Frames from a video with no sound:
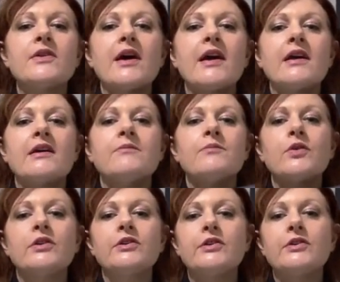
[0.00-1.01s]
I put
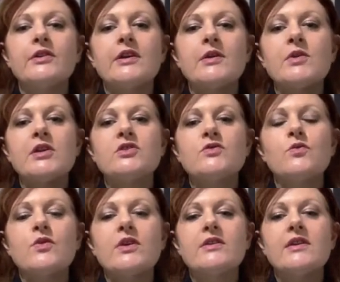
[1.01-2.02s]
a little image
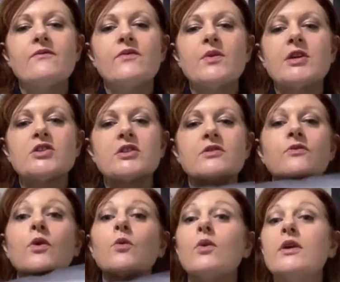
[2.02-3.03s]
with information
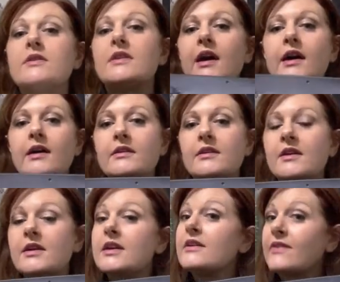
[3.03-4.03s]
for what that
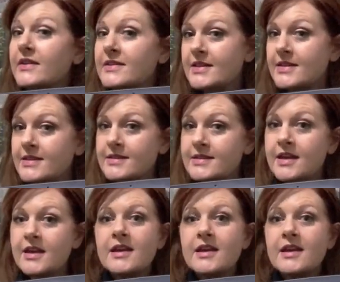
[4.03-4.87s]
event is.